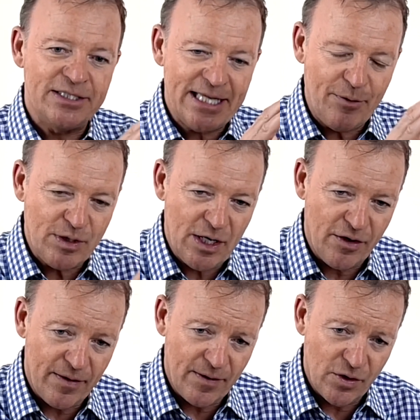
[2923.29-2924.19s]
They would know
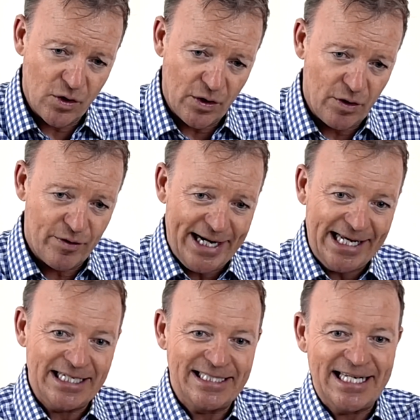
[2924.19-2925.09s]
that you've got the right
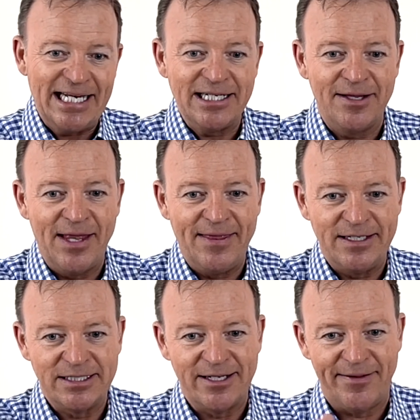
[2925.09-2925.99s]
consent, and then they
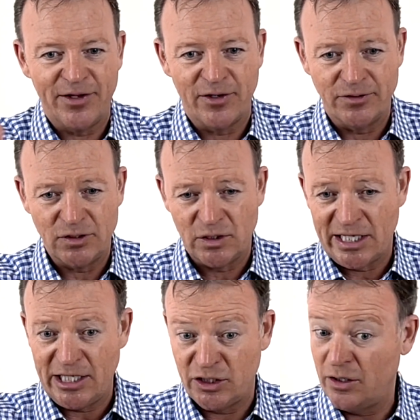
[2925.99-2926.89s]
start the
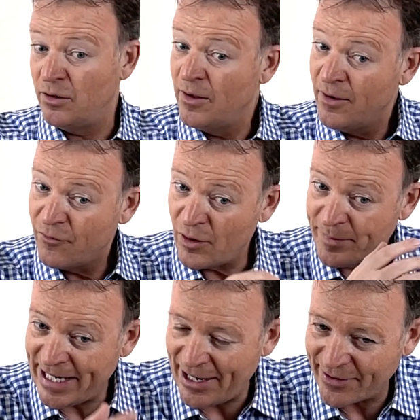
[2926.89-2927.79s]
consultation from
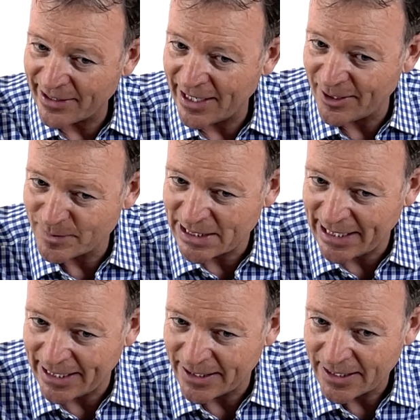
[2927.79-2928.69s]
and how can I help today?